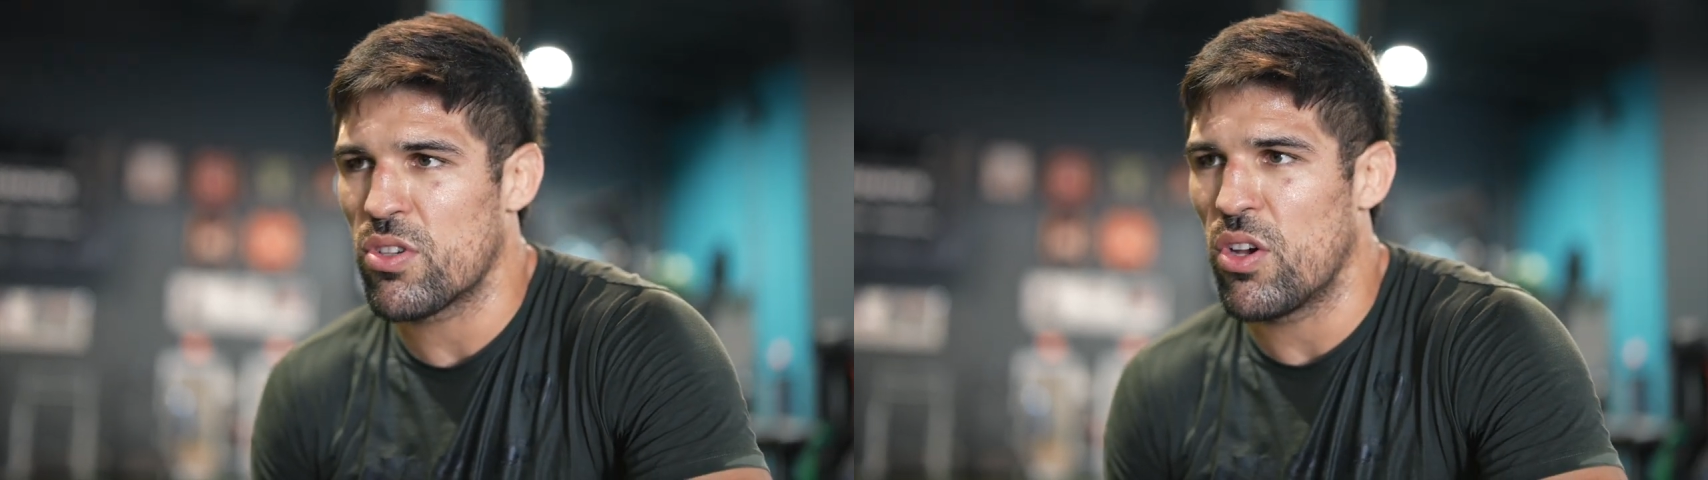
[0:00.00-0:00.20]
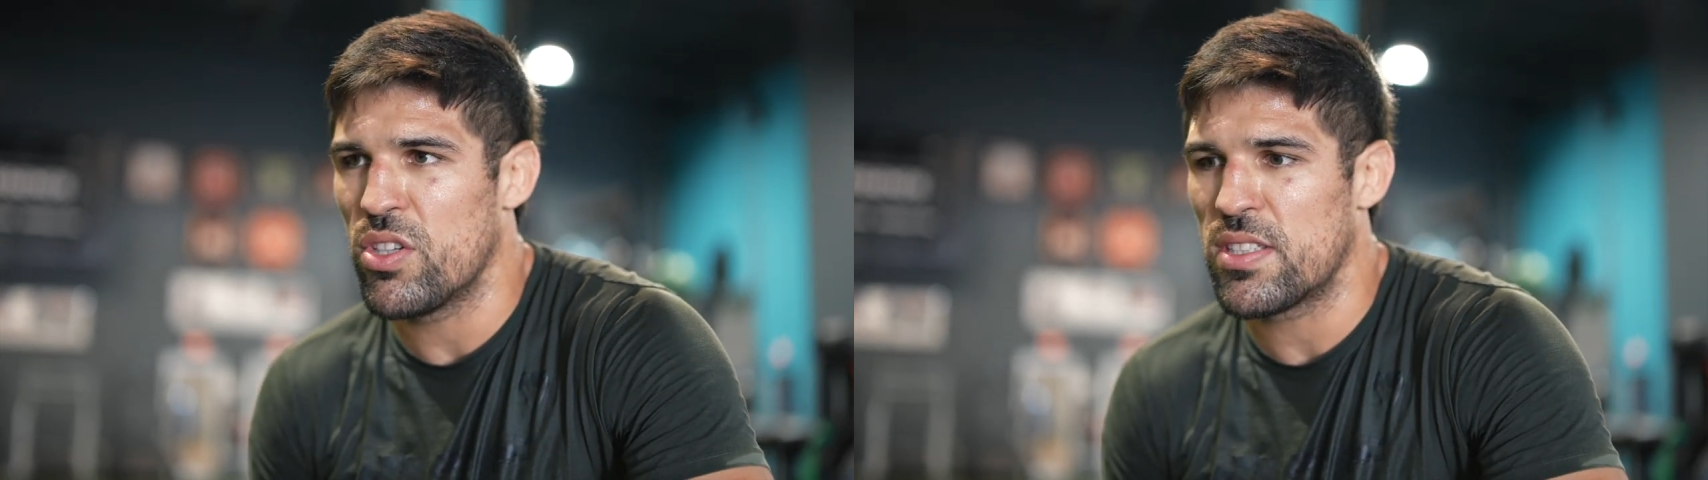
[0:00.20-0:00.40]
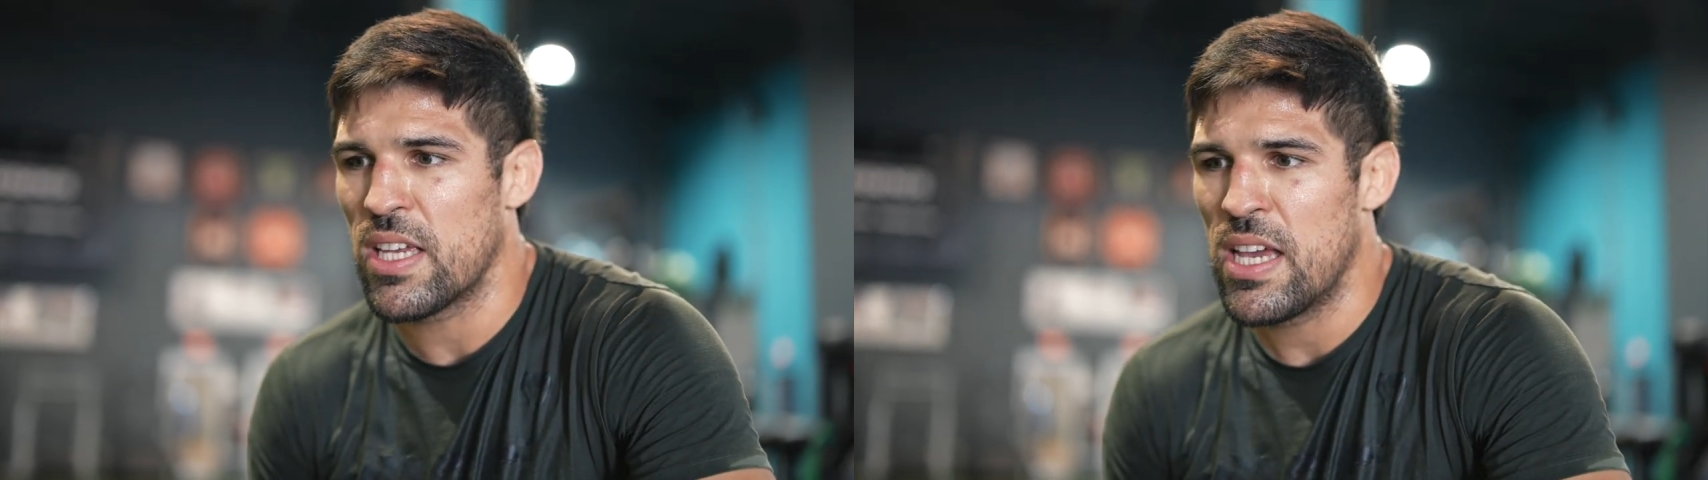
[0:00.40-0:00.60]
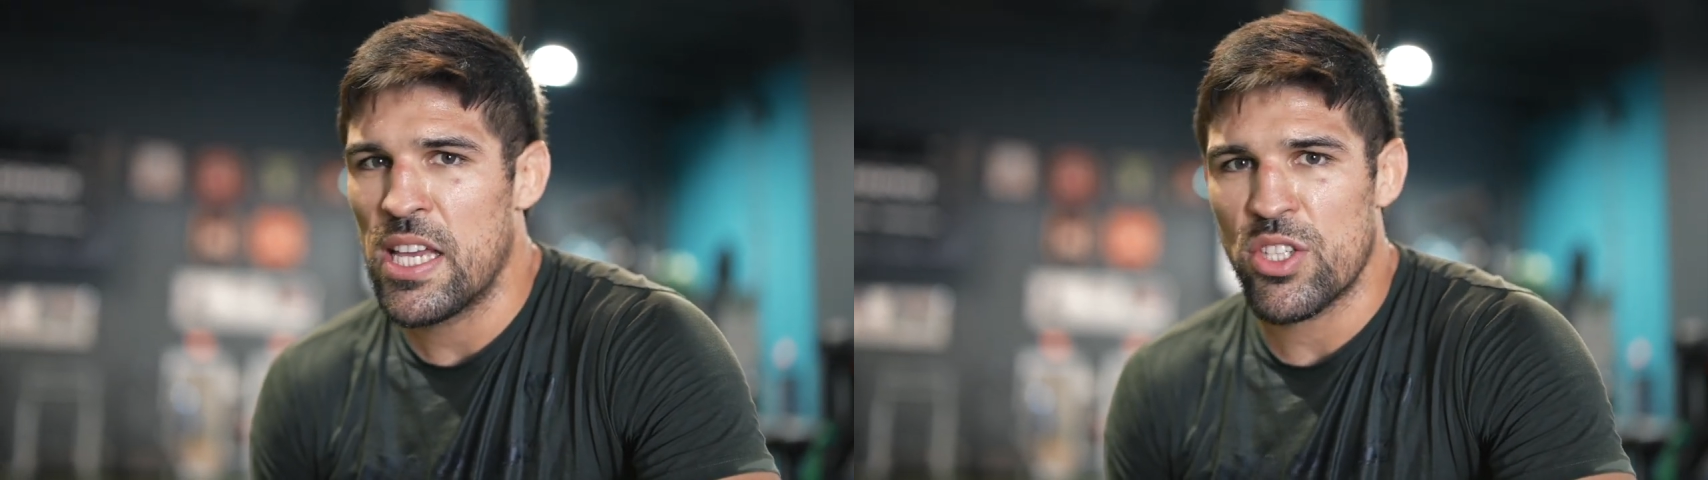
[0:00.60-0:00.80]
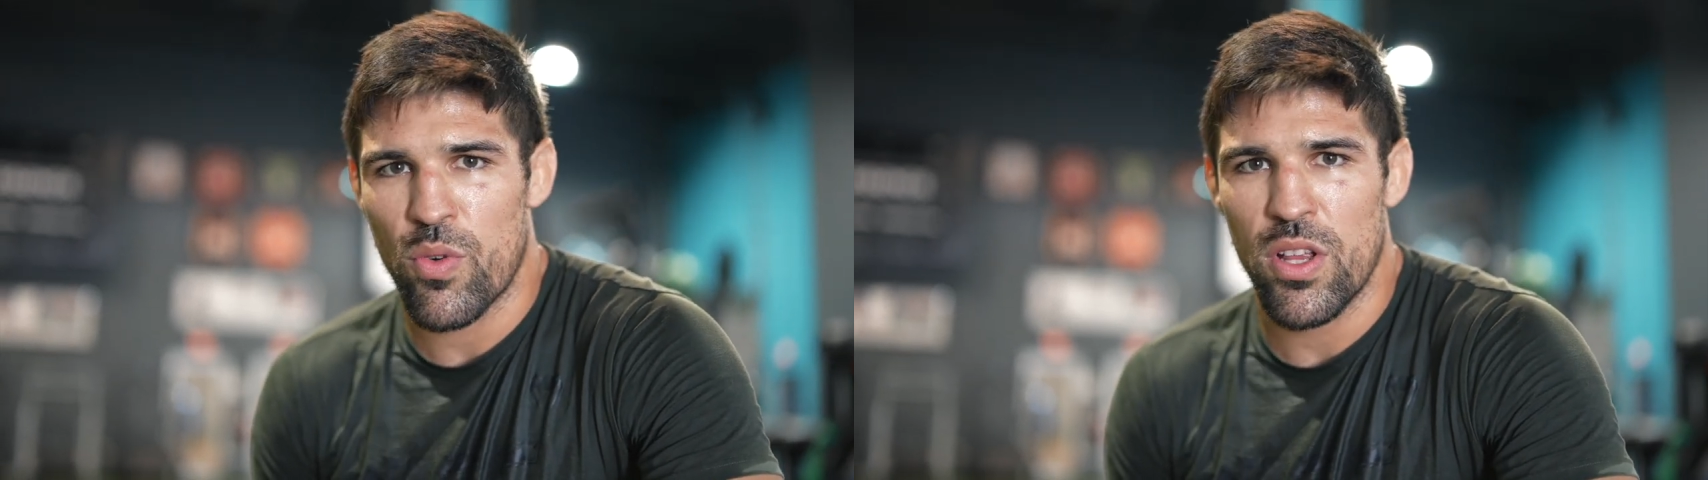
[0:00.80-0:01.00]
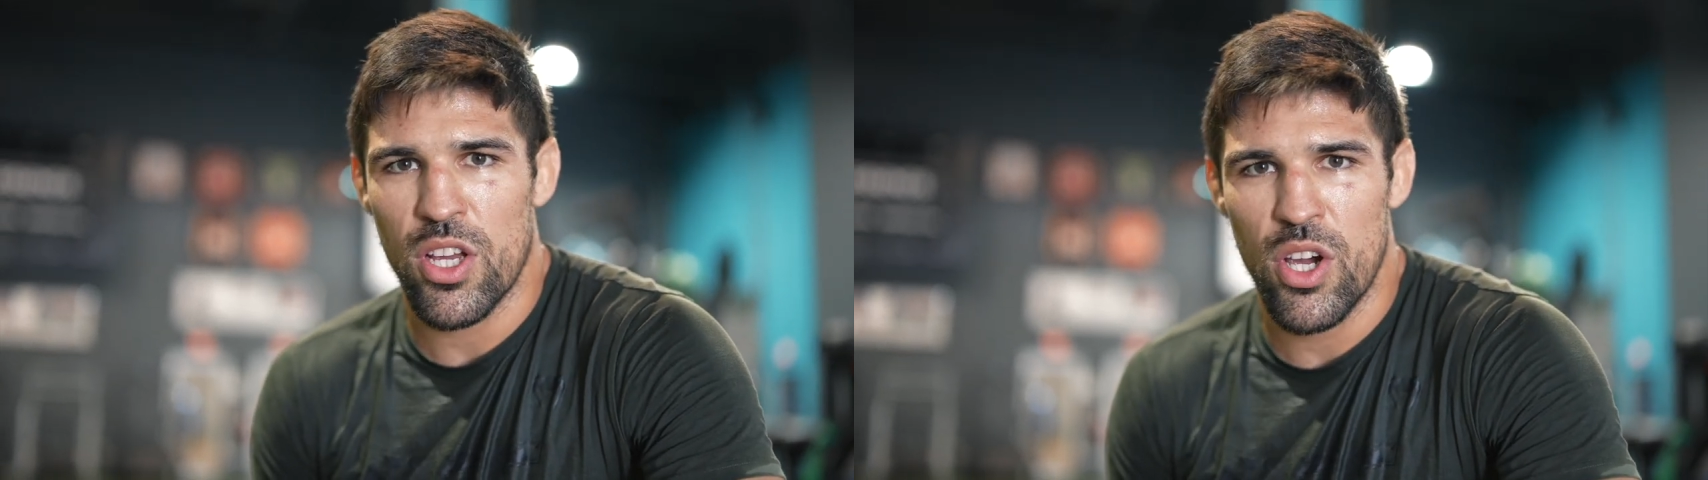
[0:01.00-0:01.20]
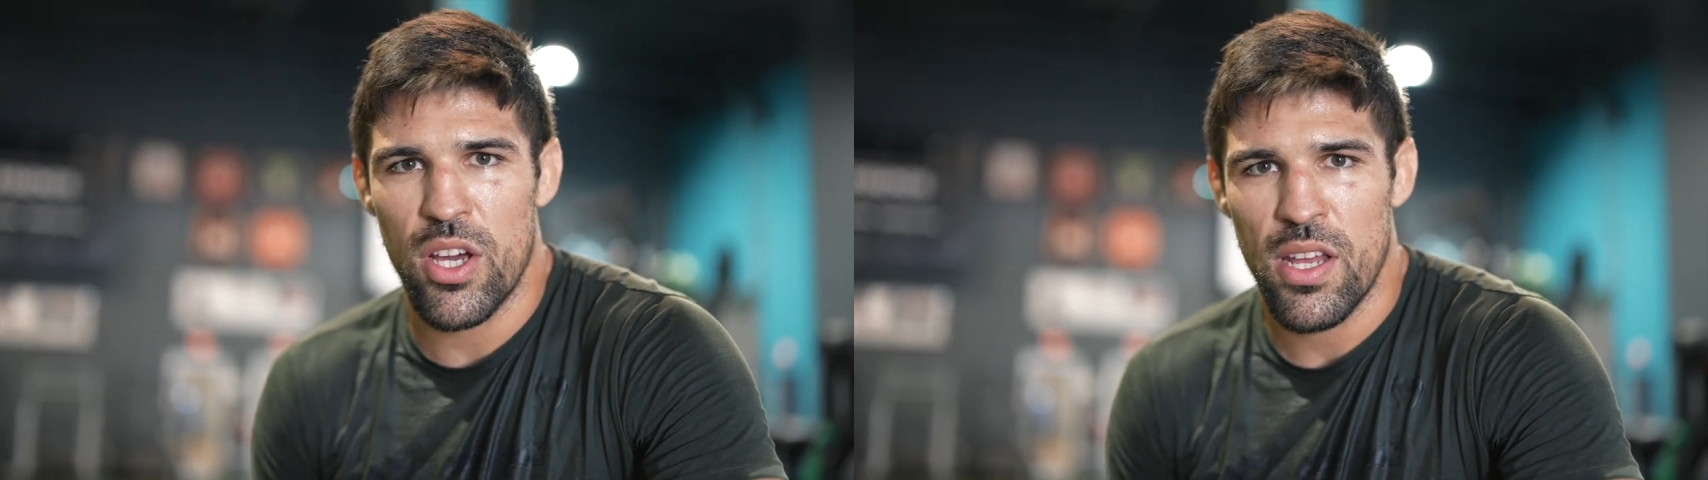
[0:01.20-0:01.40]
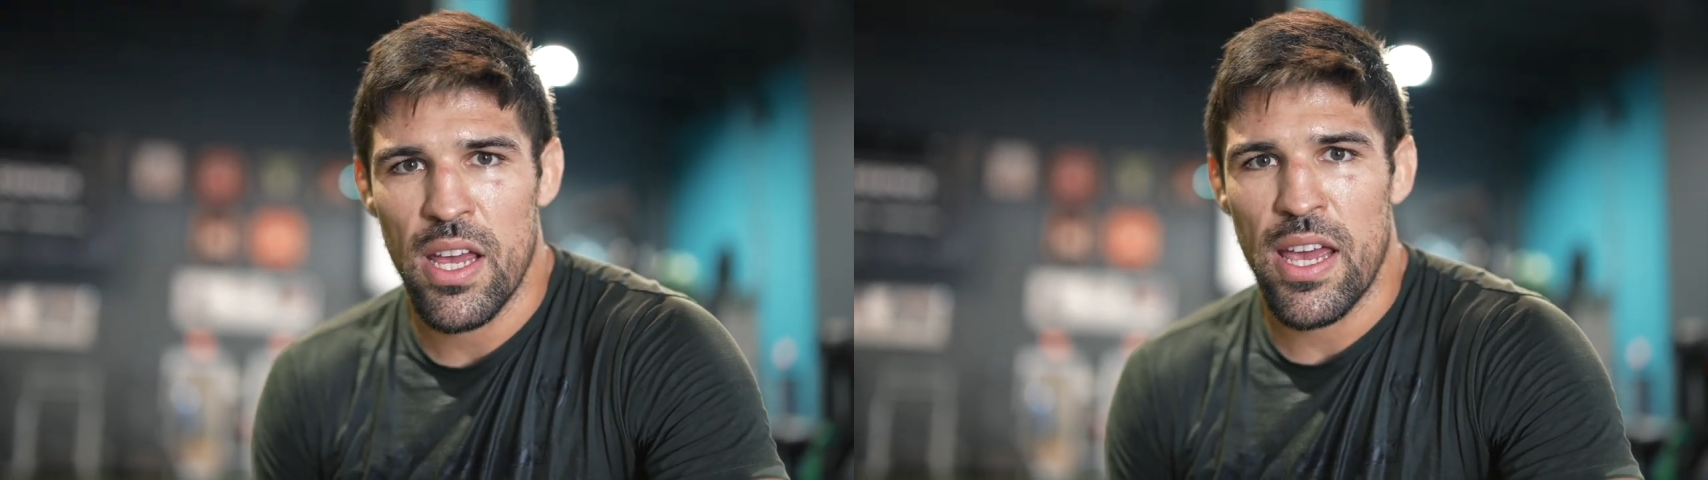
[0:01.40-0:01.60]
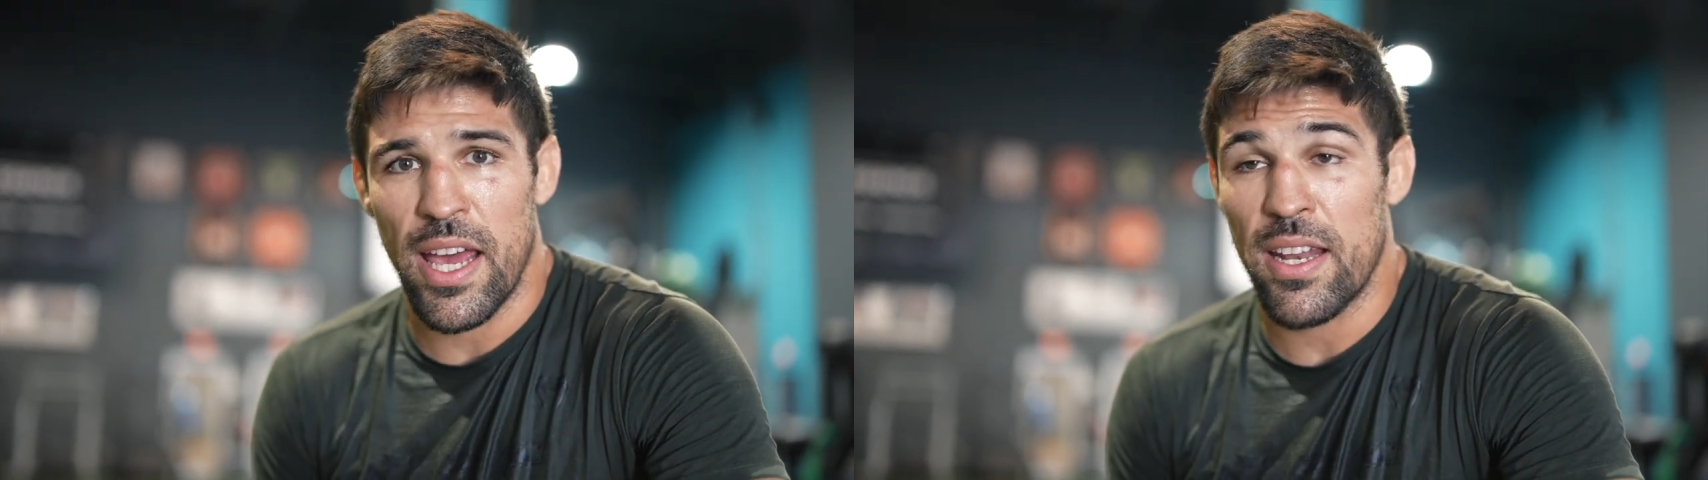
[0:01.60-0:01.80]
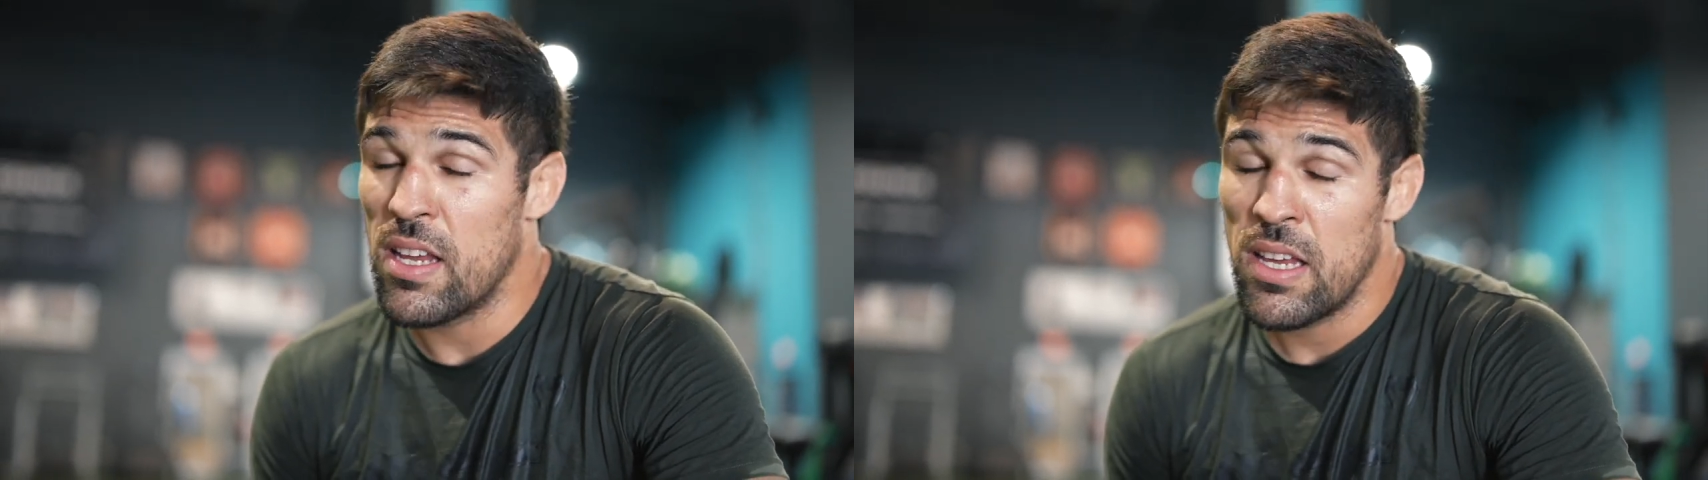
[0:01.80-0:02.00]
So it's really good
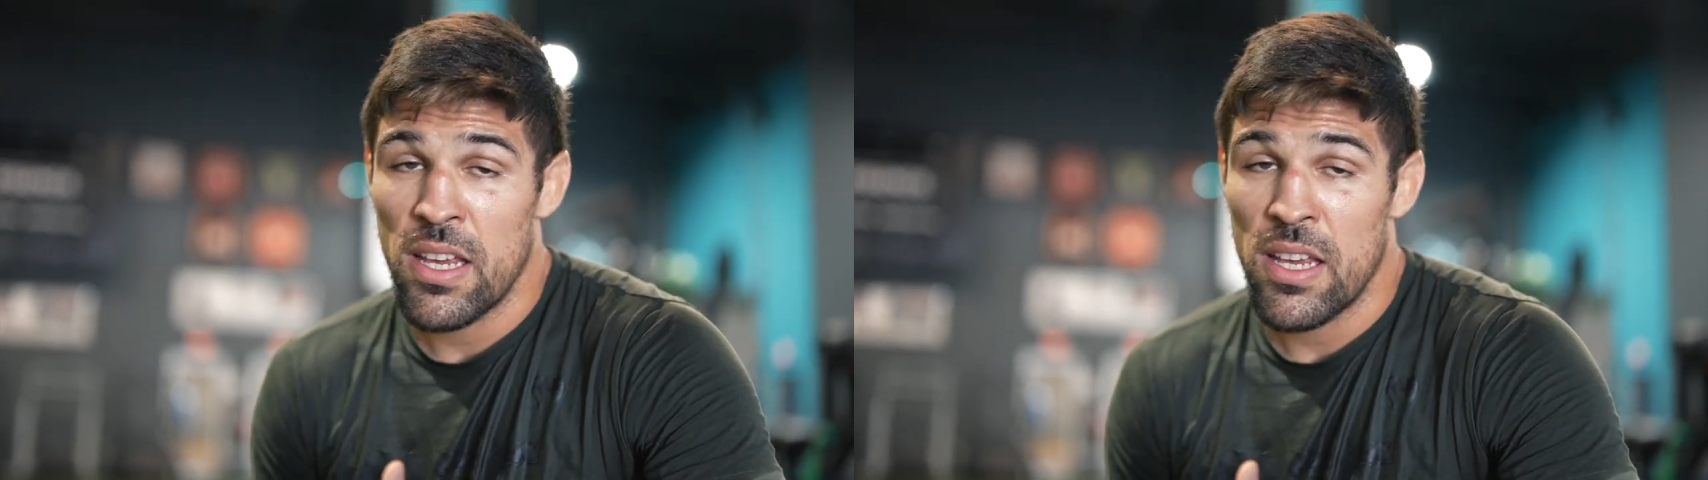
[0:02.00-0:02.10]
and,